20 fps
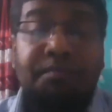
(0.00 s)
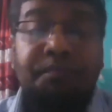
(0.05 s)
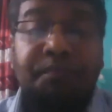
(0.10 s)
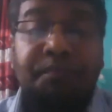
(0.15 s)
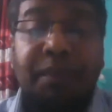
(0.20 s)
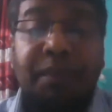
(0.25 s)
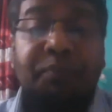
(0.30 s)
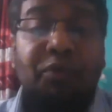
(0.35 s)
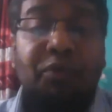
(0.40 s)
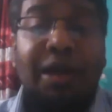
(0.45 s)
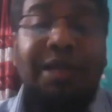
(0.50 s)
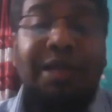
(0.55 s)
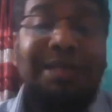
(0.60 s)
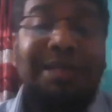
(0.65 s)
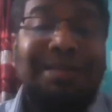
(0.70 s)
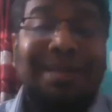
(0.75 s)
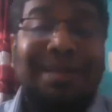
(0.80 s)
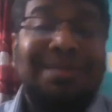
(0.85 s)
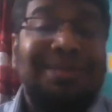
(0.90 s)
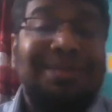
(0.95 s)
people are
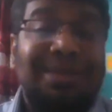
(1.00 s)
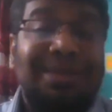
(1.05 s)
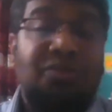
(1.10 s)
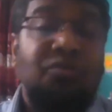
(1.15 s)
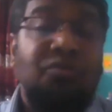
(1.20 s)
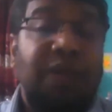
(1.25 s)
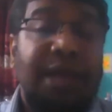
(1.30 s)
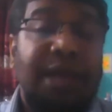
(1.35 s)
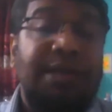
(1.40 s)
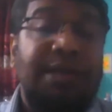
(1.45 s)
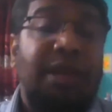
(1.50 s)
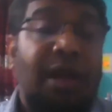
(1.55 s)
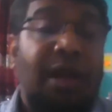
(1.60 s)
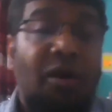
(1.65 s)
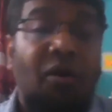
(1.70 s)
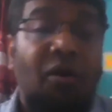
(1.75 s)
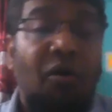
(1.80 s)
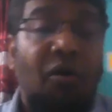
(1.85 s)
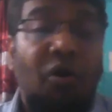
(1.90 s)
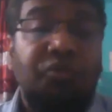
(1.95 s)
interested to get the
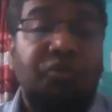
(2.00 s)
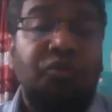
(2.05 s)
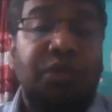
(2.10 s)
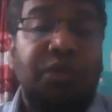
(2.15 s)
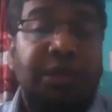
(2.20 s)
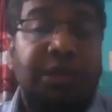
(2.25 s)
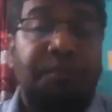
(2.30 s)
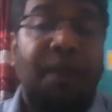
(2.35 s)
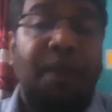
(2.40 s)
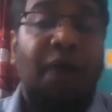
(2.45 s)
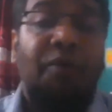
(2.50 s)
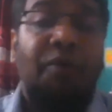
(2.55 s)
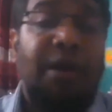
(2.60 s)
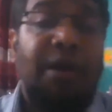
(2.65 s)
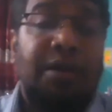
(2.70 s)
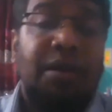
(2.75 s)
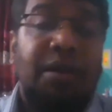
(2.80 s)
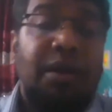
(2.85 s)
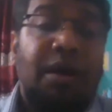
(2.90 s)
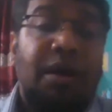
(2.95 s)
authority, power
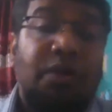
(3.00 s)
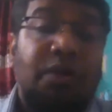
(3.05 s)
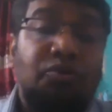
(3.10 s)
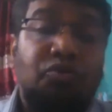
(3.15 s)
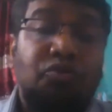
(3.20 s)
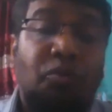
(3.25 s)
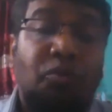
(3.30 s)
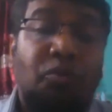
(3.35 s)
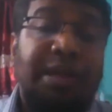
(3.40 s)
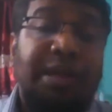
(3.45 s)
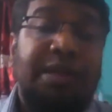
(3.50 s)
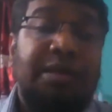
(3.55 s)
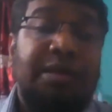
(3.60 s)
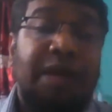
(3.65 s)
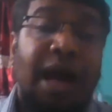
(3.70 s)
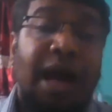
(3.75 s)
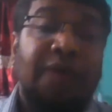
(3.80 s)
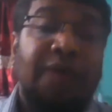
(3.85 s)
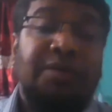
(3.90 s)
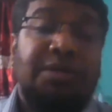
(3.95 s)
to dominate
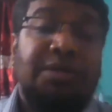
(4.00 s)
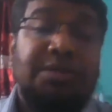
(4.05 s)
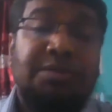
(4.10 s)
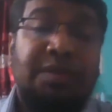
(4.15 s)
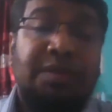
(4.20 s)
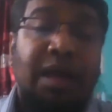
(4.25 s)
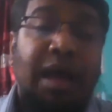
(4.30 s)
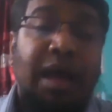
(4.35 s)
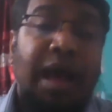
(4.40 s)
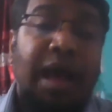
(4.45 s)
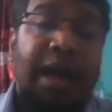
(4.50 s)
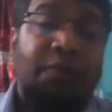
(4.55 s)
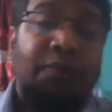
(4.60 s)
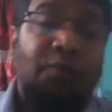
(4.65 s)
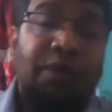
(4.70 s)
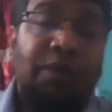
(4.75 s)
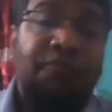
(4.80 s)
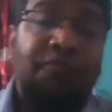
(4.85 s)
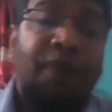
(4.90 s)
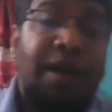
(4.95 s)
others. And
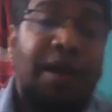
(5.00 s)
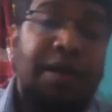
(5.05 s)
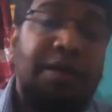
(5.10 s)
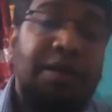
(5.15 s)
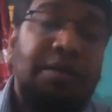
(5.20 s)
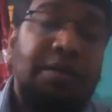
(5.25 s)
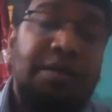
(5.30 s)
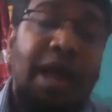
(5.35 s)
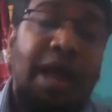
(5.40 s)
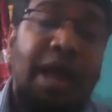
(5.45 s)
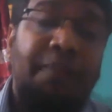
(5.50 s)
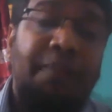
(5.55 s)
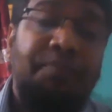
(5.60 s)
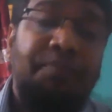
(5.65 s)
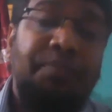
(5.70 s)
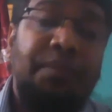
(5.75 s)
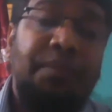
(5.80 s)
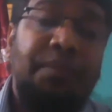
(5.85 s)
we find the